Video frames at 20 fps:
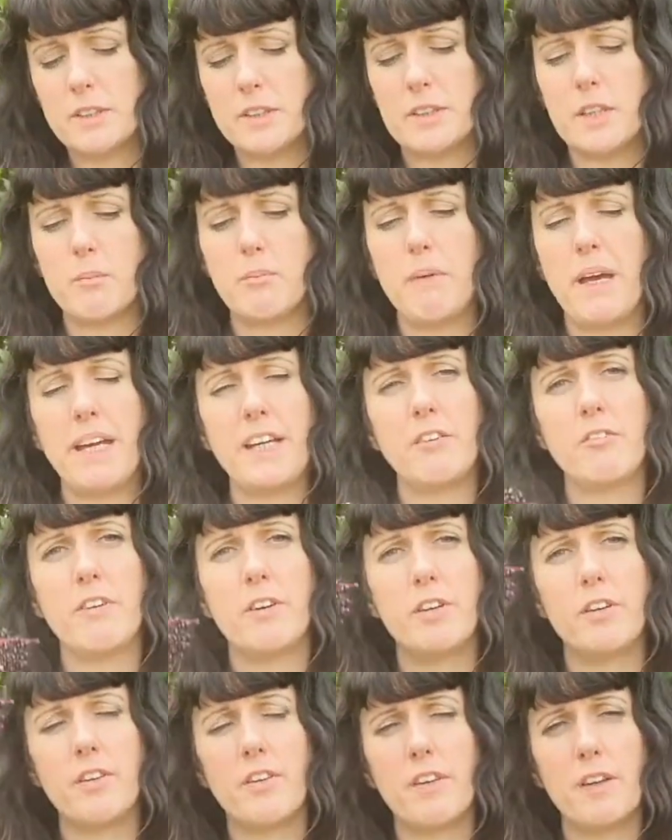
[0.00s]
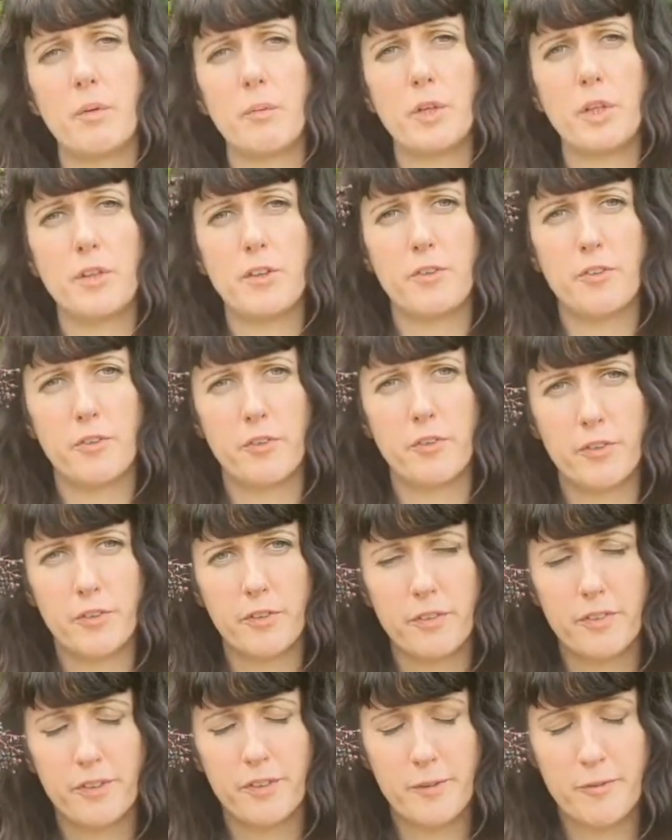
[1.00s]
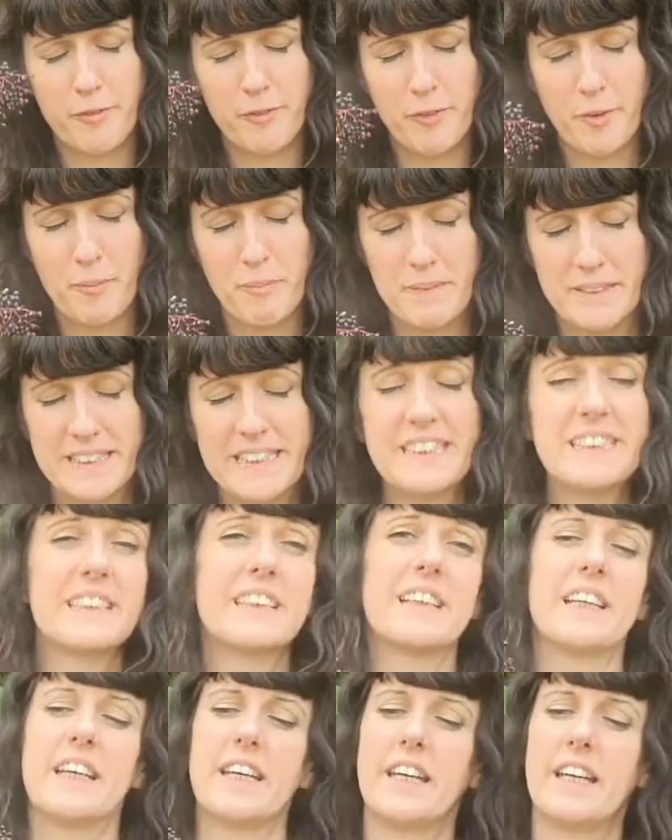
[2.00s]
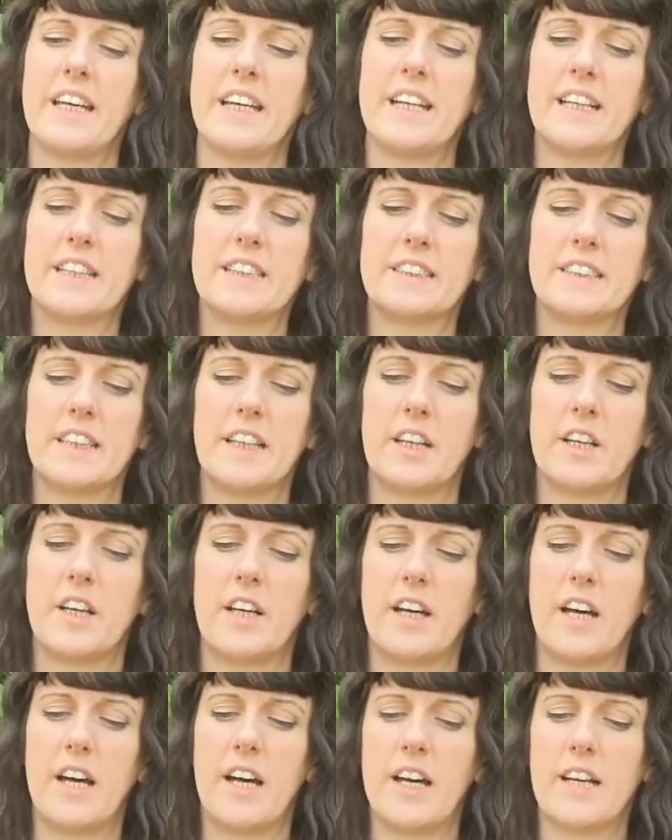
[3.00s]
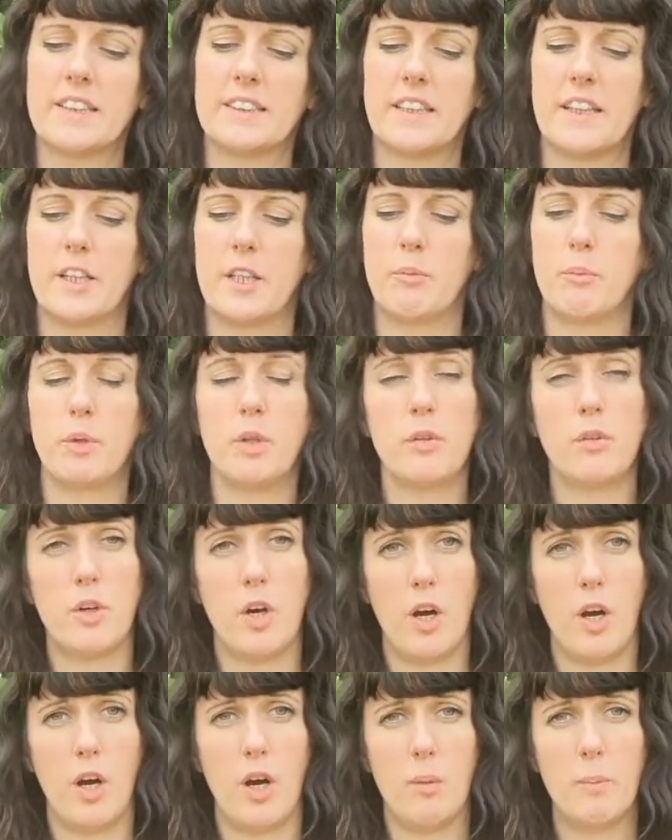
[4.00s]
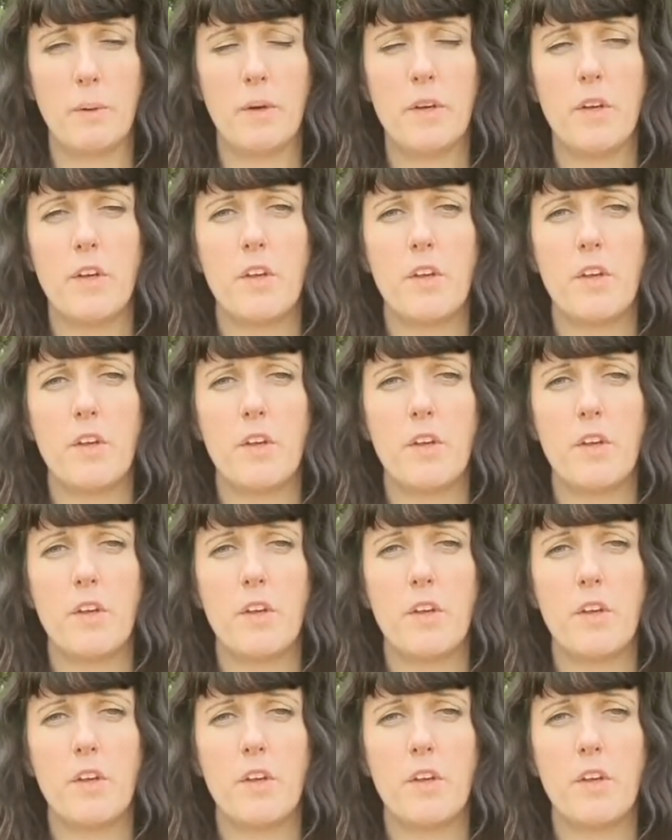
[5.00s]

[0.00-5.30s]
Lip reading: So the main thing we use them for medicinally is as an immune herb.